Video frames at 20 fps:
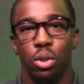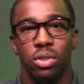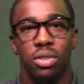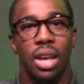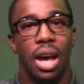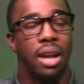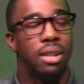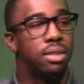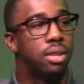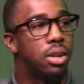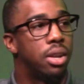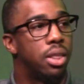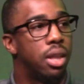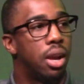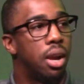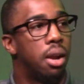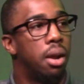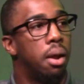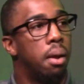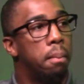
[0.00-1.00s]
sides here or
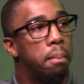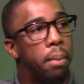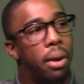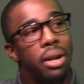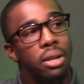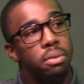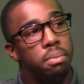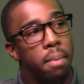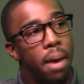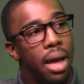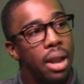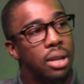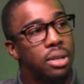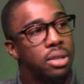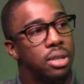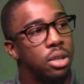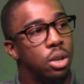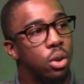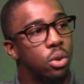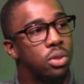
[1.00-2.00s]
there. But it's
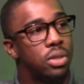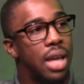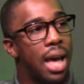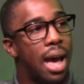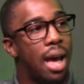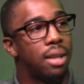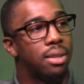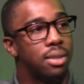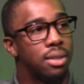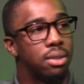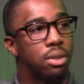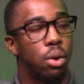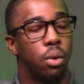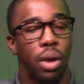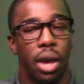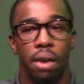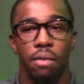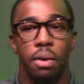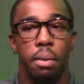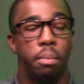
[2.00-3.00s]
managing those tasks. It's,
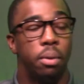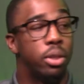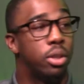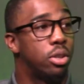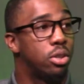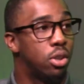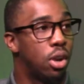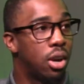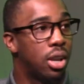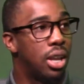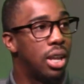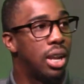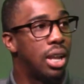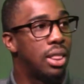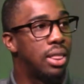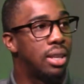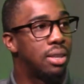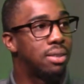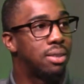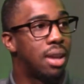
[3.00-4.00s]
okay, if I put the turkey in
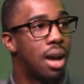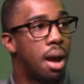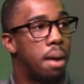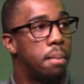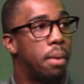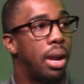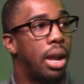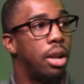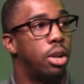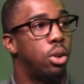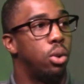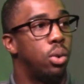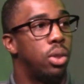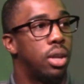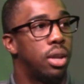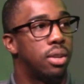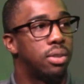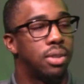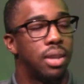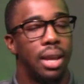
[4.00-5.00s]
at this time and I do
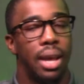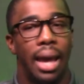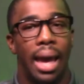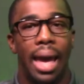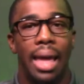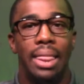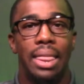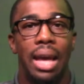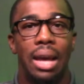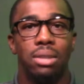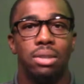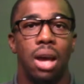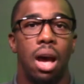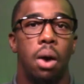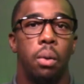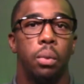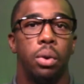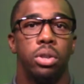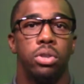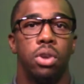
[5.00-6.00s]
this. And that's
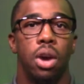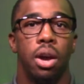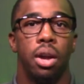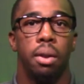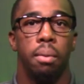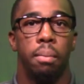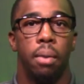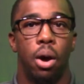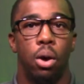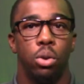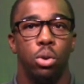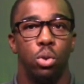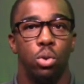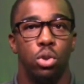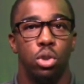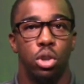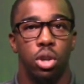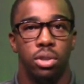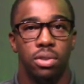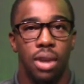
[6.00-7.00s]
how we're talking about
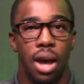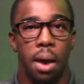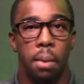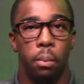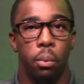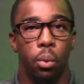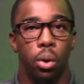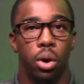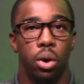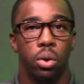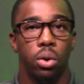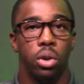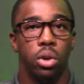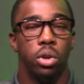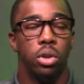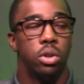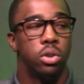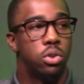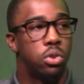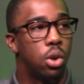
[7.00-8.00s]
using your time well.
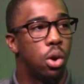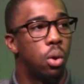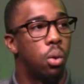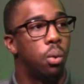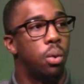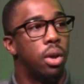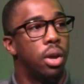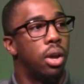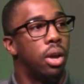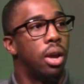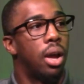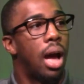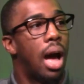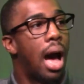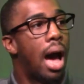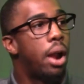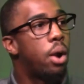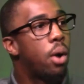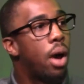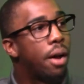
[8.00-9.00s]
So
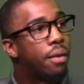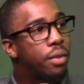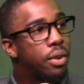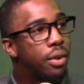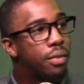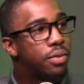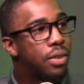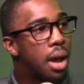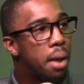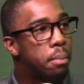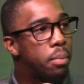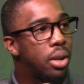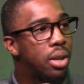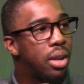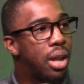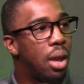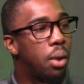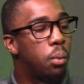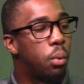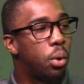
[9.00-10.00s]
I don't have enough time in the
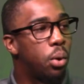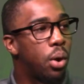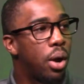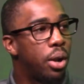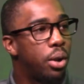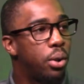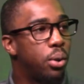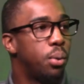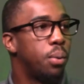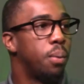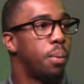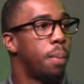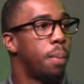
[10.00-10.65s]
day. What do I do?